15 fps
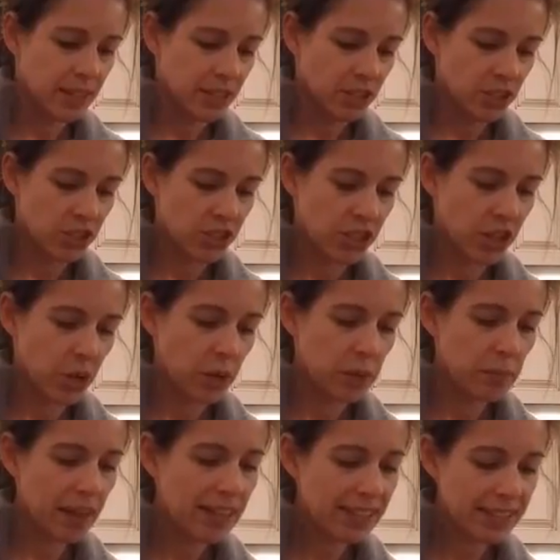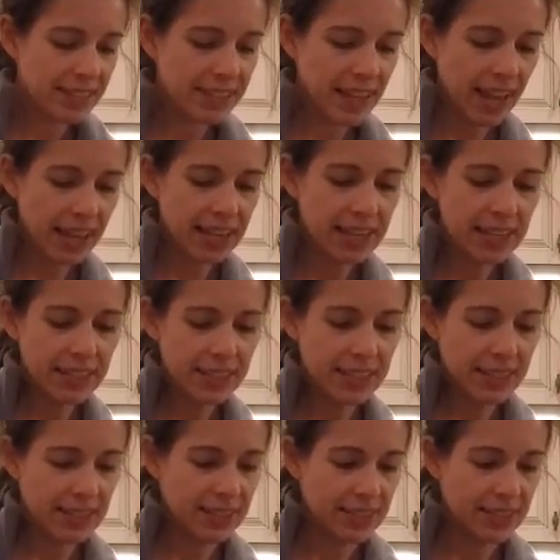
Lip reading: just going by sight.